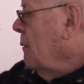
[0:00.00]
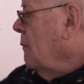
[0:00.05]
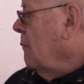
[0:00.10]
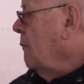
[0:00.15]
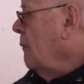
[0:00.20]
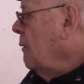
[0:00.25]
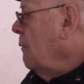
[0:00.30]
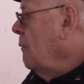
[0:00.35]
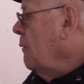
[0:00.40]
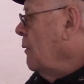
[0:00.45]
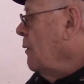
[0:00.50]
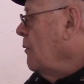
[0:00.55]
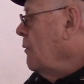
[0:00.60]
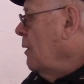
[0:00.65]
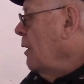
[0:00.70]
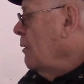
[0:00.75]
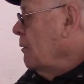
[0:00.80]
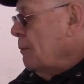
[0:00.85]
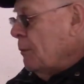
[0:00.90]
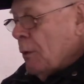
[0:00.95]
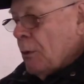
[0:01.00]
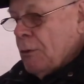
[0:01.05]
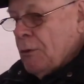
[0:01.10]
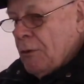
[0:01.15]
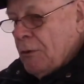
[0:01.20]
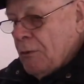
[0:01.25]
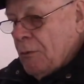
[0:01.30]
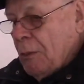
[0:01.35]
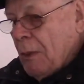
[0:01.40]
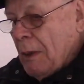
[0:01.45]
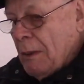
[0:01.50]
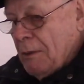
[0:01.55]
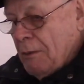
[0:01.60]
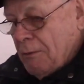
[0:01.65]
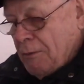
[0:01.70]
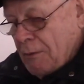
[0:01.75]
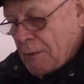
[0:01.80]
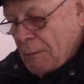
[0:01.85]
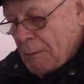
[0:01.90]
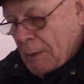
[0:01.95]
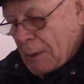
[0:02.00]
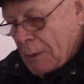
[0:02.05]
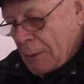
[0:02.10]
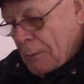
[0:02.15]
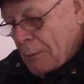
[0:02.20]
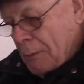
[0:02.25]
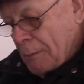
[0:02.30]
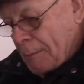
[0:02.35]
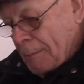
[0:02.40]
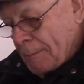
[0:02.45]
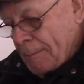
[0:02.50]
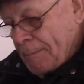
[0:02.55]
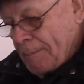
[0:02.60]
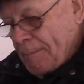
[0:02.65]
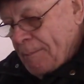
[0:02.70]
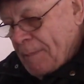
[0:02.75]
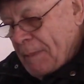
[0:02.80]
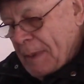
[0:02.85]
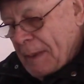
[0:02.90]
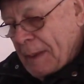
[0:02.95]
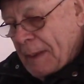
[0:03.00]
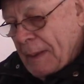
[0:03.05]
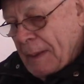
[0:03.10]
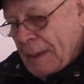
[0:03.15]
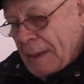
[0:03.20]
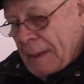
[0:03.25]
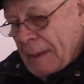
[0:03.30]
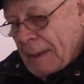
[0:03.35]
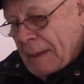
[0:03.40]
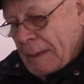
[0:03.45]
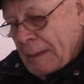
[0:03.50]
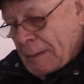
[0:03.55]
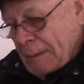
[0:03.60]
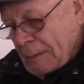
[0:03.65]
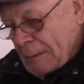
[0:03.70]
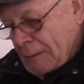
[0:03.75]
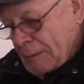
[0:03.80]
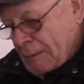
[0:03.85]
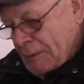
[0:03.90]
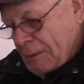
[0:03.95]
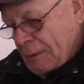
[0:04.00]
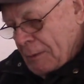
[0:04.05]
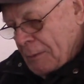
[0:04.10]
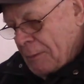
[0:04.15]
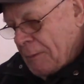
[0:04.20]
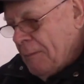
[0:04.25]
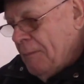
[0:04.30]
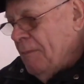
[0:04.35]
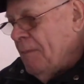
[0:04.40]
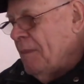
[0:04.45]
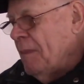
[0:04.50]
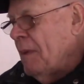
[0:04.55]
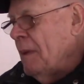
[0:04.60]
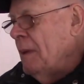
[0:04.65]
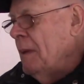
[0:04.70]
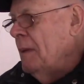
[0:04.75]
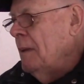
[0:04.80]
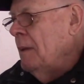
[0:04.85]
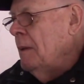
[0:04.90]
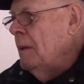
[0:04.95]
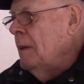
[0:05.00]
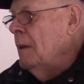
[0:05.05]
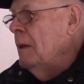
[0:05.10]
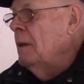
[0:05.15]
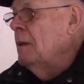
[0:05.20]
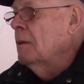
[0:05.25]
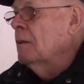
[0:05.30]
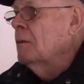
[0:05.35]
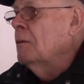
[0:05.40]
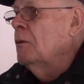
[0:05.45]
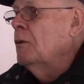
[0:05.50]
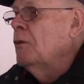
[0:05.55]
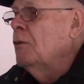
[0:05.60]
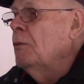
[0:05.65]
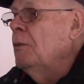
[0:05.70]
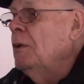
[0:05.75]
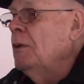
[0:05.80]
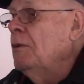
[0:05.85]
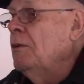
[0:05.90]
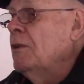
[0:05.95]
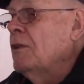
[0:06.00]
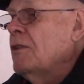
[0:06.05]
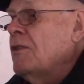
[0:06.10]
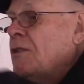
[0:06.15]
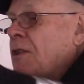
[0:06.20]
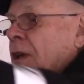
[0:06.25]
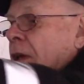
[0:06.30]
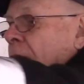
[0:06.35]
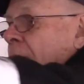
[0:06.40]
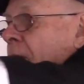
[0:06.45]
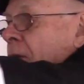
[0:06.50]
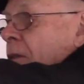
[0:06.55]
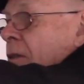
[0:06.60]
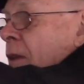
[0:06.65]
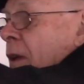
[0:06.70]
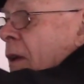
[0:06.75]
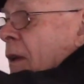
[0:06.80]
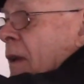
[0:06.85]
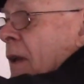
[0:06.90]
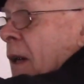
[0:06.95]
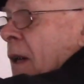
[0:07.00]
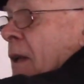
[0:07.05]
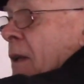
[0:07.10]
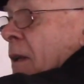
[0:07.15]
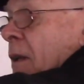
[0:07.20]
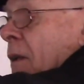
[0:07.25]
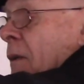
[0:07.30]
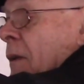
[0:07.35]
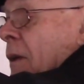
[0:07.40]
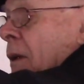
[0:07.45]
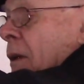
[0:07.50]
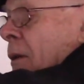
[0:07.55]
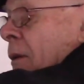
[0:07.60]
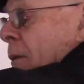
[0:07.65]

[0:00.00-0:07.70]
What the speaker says: reverse osmosis water from my home. So, and of course we'll just take and stick that in there.